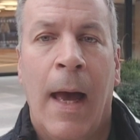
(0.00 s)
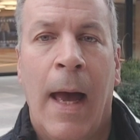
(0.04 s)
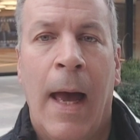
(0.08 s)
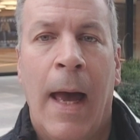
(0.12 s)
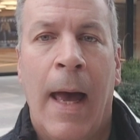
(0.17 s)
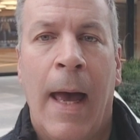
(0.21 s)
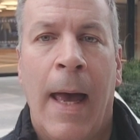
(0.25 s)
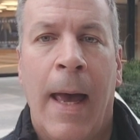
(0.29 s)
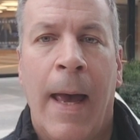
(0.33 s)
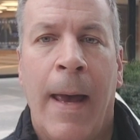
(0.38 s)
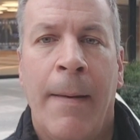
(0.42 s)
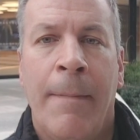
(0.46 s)

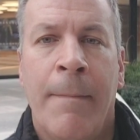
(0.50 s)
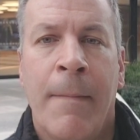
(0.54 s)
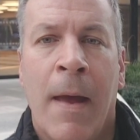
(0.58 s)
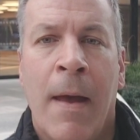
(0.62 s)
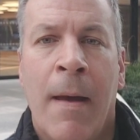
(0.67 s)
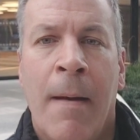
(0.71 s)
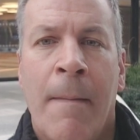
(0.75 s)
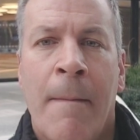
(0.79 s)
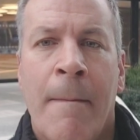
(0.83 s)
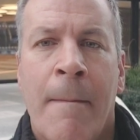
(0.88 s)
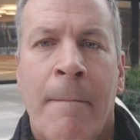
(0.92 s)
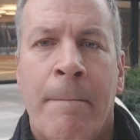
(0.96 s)

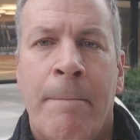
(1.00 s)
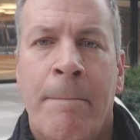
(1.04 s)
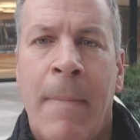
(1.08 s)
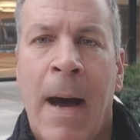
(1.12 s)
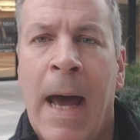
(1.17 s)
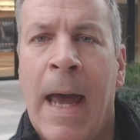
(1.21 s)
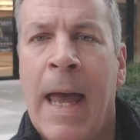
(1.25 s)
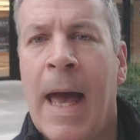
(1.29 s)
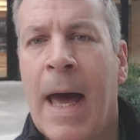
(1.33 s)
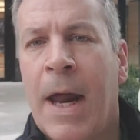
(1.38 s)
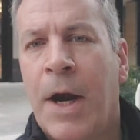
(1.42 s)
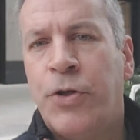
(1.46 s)

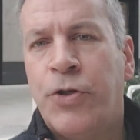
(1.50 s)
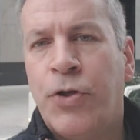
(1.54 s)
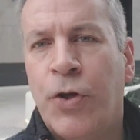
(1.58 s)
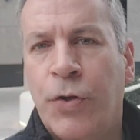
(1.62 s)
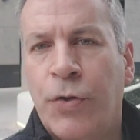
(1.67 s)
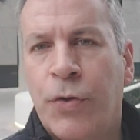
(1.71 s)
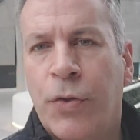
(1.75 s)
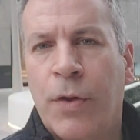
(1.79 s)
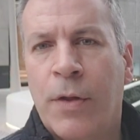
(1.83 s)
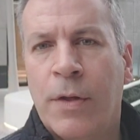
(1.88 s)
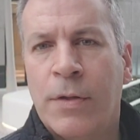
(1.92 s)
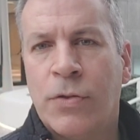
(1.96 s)
My
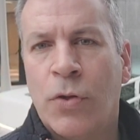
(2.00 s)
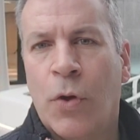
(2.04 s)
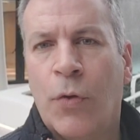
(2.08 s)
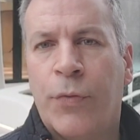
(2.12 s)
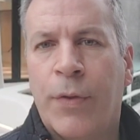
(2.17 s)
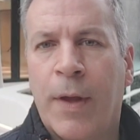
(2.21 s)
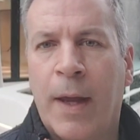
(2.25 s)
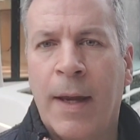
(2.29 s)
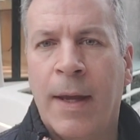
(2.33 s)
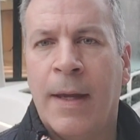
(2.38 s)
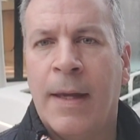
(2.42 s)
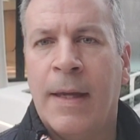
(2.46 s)
attitude to this whole
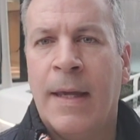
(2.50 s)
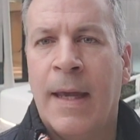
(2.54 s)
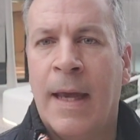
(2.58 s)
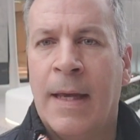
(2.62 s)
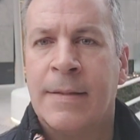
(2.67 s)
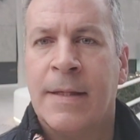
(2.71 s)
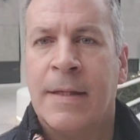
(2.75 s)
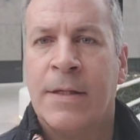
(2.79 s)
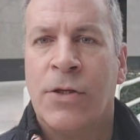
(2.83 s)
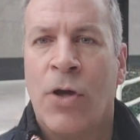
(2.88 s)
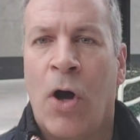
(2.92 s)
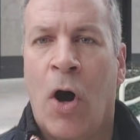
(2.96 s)
thing,
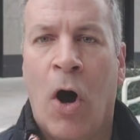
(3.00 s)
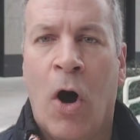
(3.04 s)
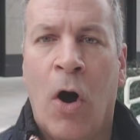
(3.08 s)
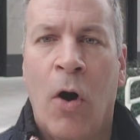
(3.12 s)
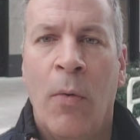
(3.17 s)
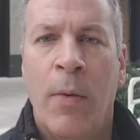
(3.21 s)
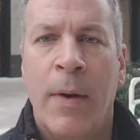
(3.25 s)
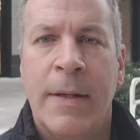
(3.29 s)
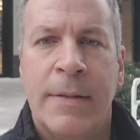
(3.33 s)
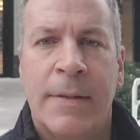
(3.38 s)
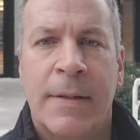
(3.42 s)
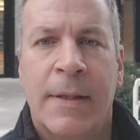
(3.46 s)
yes, is
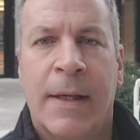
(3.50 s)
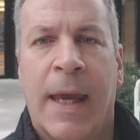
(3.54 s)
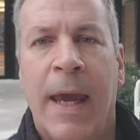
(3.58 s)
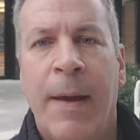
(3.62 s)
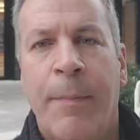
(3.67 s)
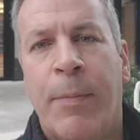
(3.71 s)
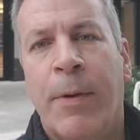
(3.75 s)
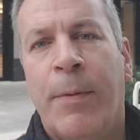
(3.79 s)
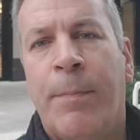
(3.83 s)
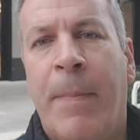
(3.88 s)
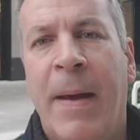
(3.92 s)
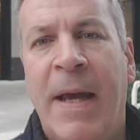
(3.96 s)
always
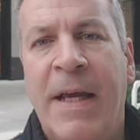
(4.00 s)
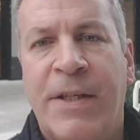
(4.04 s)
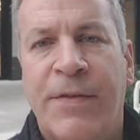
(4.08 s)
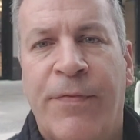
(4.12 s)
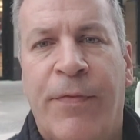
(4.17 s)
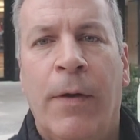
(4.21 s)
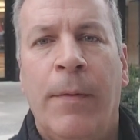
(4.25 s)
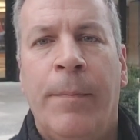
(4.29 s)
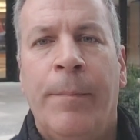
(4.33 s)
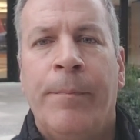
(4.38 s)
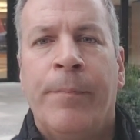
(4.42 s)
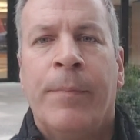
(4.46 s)
keep it
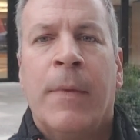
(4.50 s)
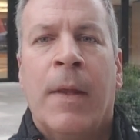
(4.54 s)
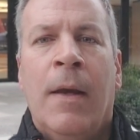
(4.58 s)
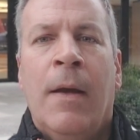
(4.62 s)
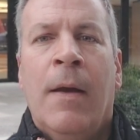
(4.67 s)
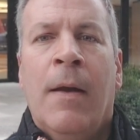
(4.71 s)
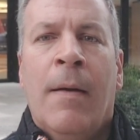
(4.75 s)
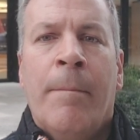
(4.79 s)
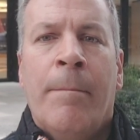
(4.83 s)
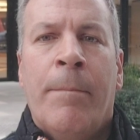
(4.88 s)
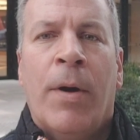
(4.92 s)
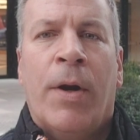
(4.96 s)
peaceful.
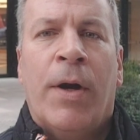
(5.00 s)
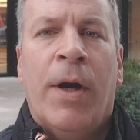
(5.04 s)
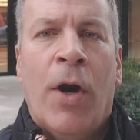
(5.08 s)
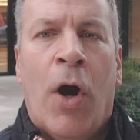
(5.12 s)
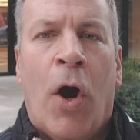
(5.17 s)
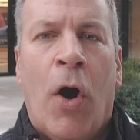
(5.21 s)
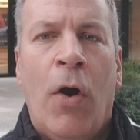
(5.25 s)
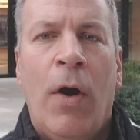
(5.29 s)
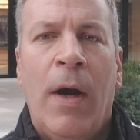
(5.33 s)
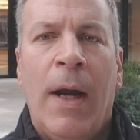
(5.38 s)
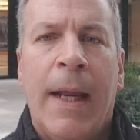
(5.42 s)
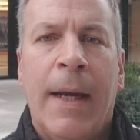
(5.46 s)
But in
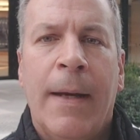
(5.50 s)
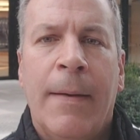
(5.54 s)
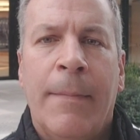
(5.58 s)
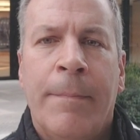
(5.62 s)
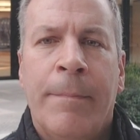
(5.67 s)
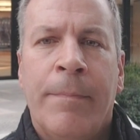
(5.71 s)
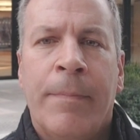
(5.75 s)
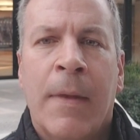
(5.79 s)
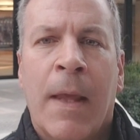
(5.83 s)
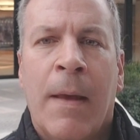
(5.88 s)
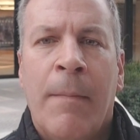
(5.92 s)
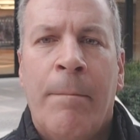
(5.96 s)
hurling,
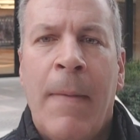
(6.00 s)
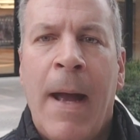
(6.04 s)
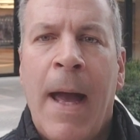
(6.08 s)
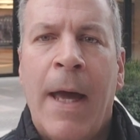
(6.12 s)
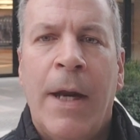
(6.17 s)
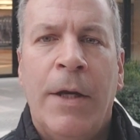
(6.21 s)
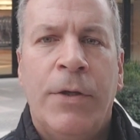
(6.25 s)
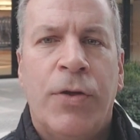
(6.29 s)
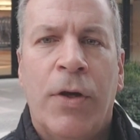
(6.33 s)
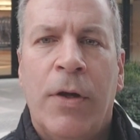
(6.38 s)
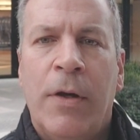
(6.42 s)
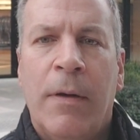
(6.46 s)
my
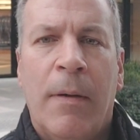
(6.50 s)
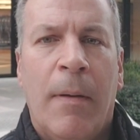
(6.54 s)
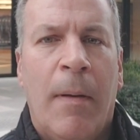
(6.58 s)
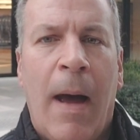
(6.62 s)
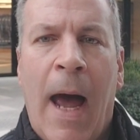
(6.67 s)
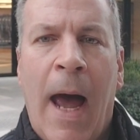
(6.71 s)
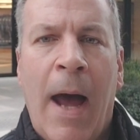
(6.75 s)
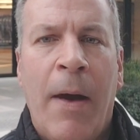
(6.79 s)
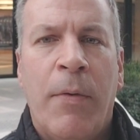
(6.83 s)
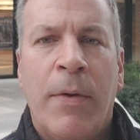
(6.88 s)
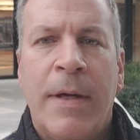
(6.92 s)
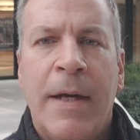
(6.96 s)
attitude,
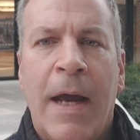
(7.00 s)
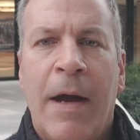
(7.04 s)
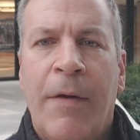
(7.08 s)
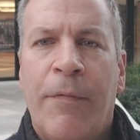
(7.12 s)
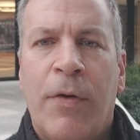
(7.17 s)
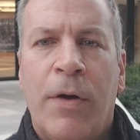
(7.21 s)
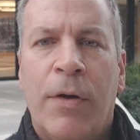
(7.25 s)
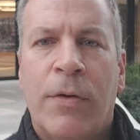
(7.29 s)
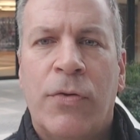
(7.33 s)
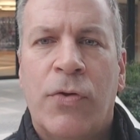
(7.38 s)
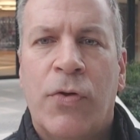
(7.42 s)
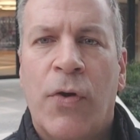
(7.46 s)
I would
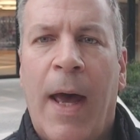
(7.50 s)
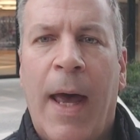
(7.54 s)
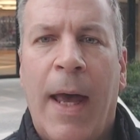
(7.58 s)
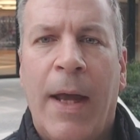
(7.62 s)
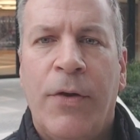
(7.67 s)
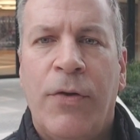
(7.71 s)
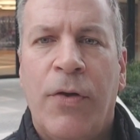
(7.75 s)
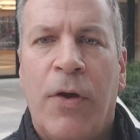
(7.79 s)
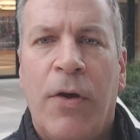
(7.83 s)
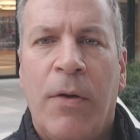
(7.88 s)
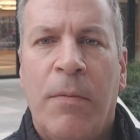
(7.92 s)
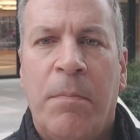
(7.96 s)
never
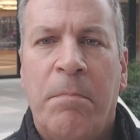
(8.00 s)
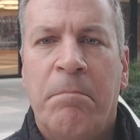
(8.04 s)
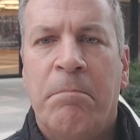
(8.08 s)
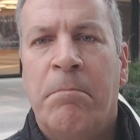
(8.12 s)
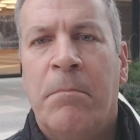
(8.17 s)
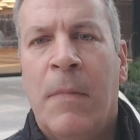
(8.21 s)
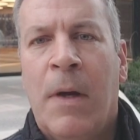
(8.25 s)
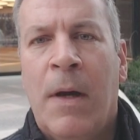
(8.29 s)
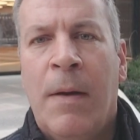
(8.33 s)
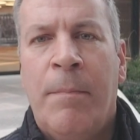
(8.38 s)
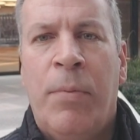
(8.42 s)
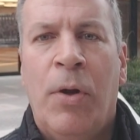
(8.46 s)
try to
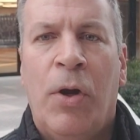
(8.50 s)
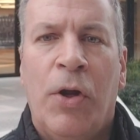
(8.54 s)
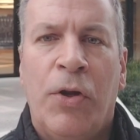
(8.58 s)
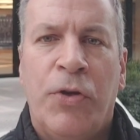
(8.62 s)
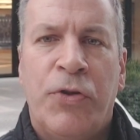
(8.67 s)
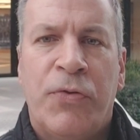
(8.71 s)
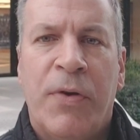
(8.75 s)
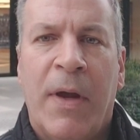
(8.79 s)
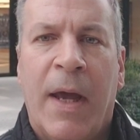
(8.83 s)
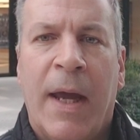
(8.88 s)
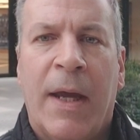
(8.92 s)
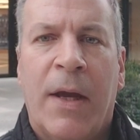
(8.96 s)
pull
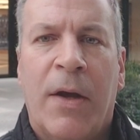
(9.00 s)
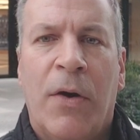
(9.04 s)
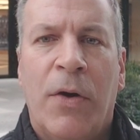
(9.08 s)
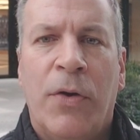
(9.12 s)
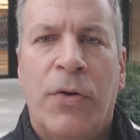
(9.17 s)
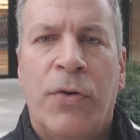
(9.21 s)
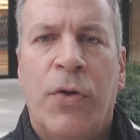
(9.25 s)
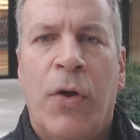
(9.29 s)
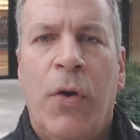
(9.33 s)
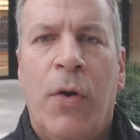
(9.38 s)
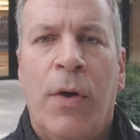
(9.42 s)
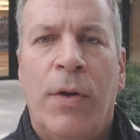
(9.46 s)
a trick
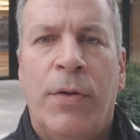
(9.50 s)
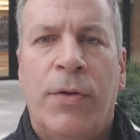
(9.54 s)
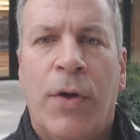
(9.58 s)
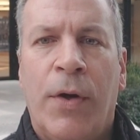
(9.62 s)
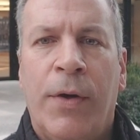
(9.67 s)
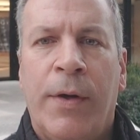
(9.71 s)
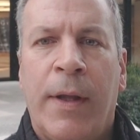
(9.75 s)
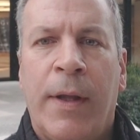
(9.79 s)
or do a